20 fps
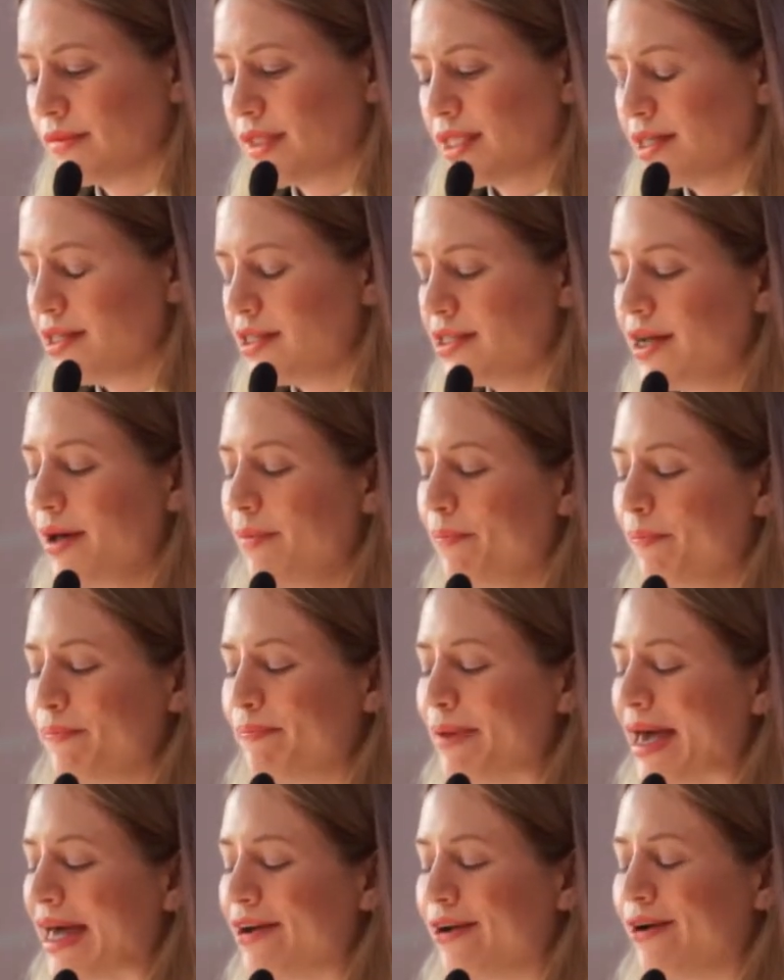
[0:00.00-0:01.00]
He's not
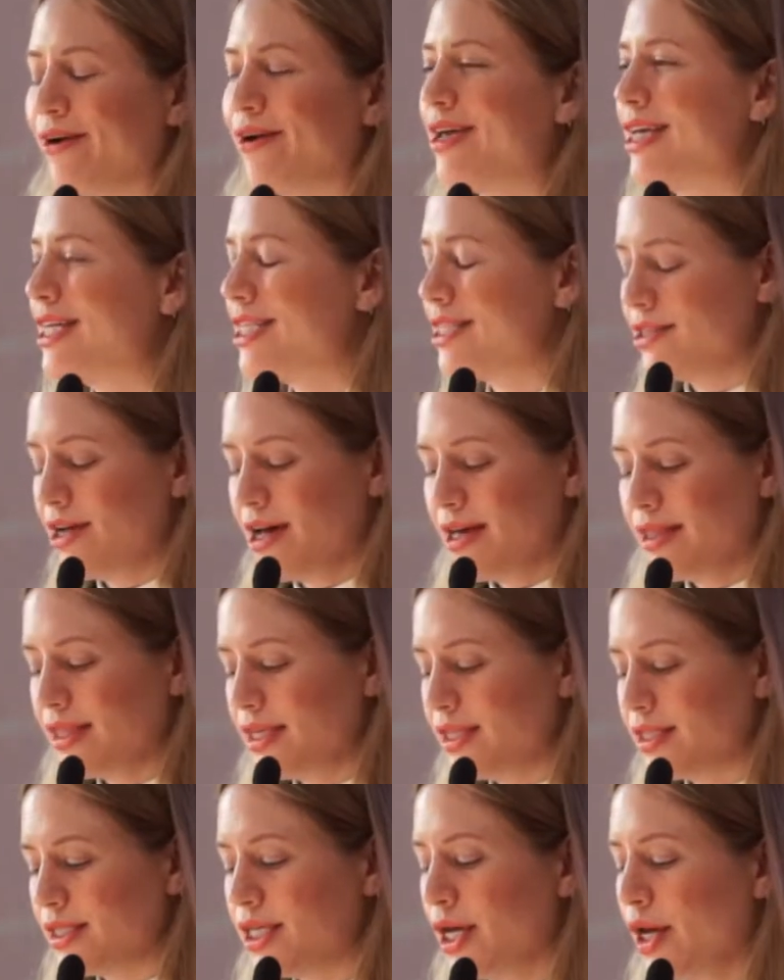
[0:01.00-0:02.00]
better. He's not
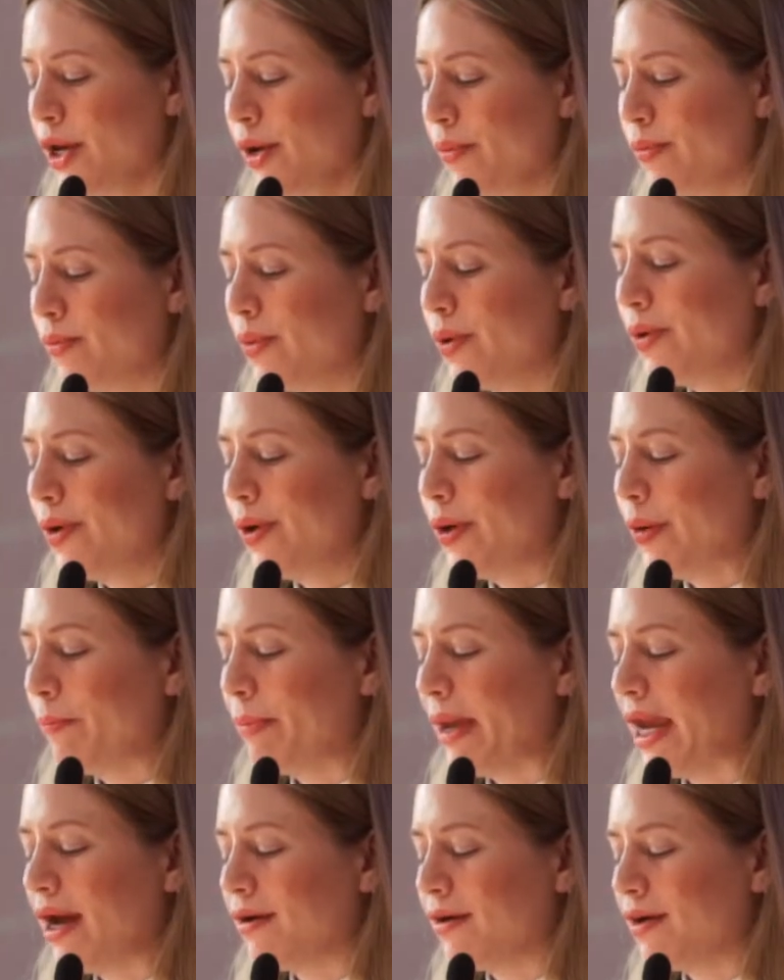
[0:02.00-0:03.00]
this moral
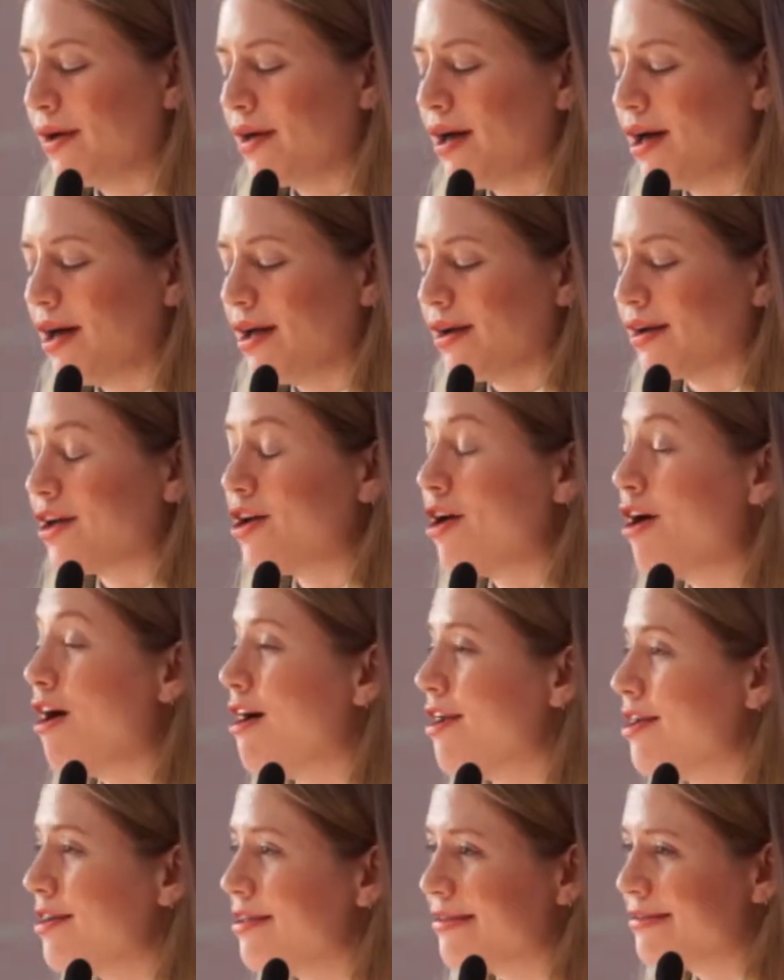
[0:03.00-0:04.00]
paragon
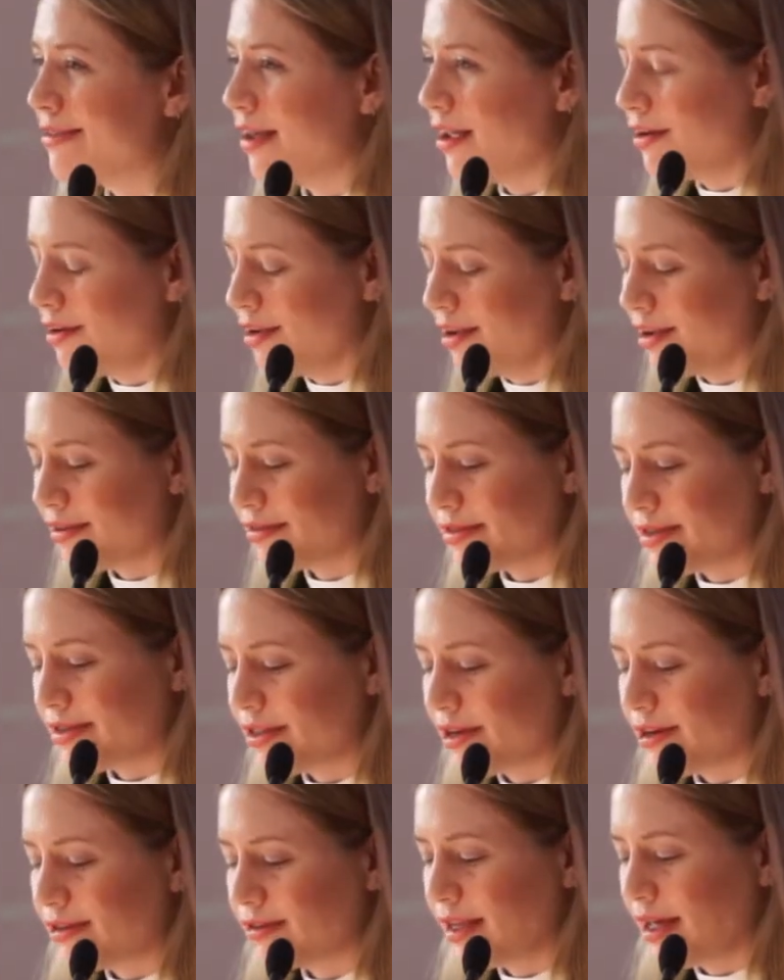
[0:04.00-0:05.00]
condescending to
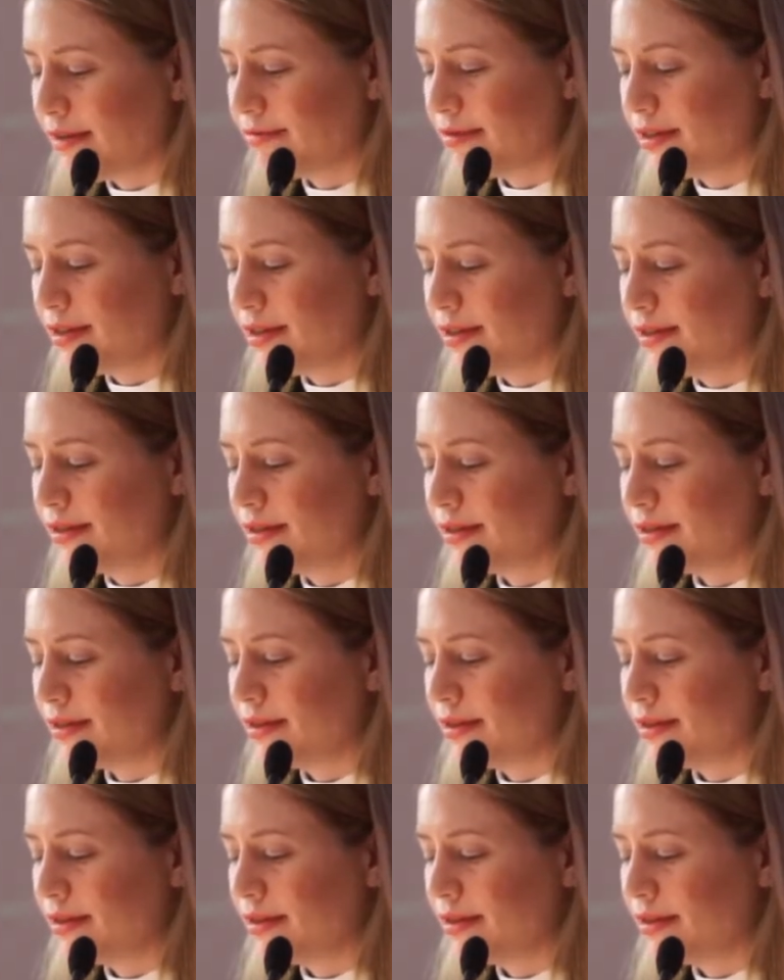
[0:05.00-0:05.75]
their level.